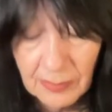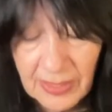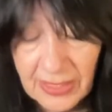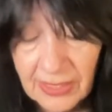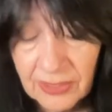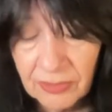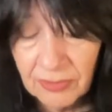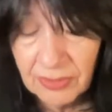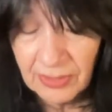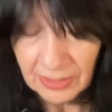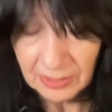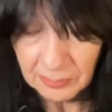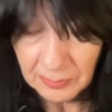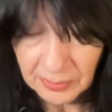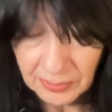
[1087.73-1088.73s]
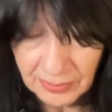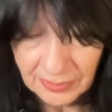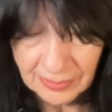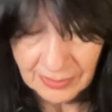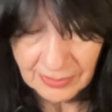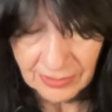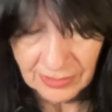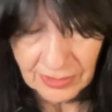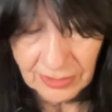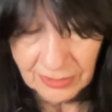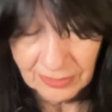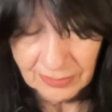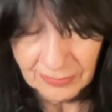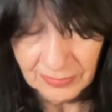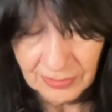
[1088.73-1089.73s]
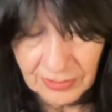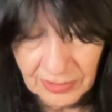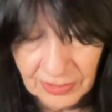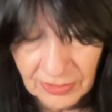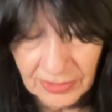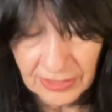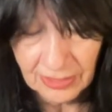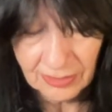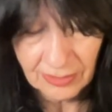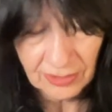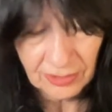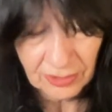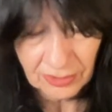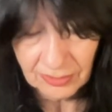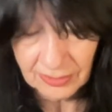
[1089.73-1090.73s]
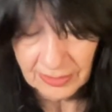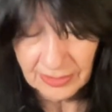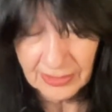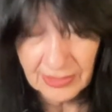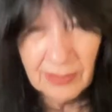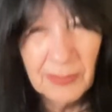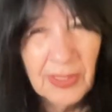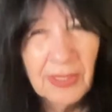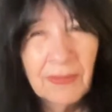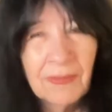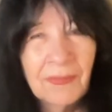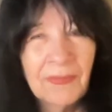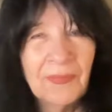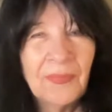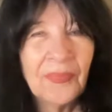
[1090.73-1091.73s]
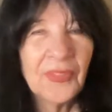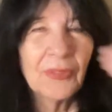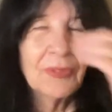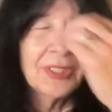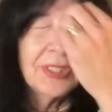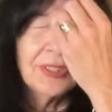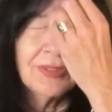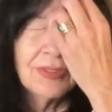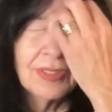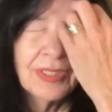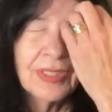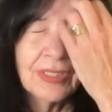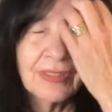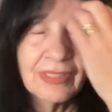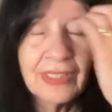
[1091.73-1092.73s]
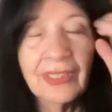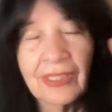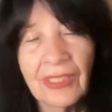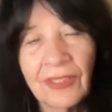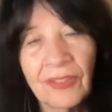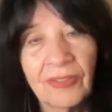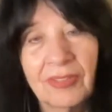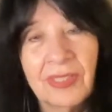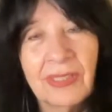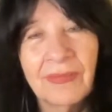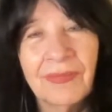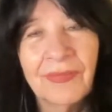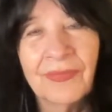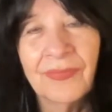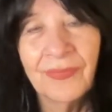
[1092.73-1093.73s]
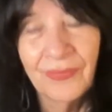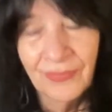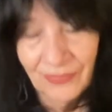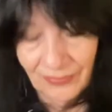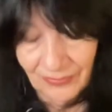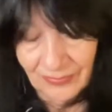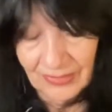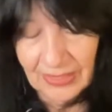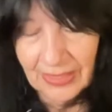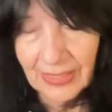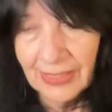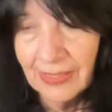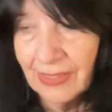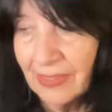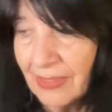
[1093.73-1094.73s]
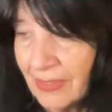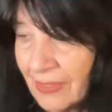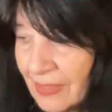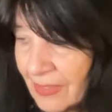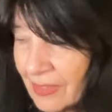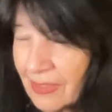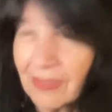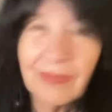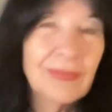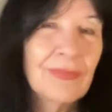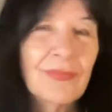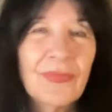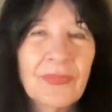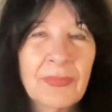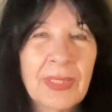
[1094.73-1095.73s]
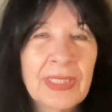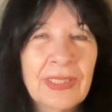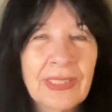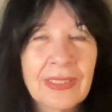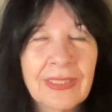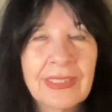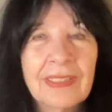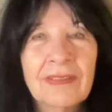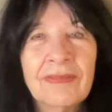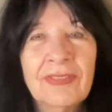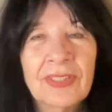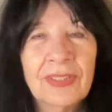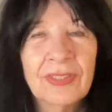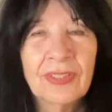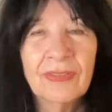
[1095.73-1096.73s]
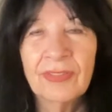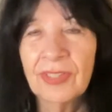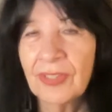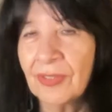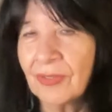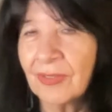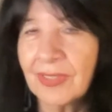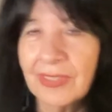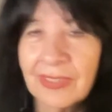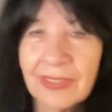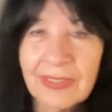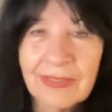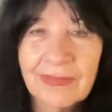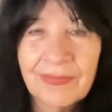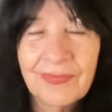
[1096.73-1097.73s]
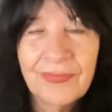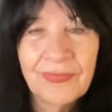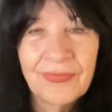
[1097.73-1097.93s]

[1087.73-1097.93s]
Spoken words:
But it's really important to tell the stories. I mean, this country is basically a field of stories,